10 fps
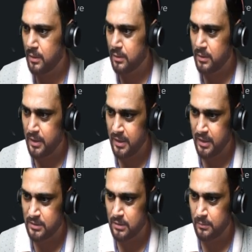There
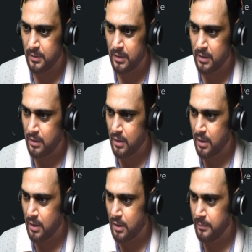is some
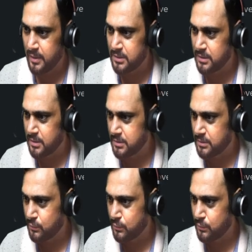error messages.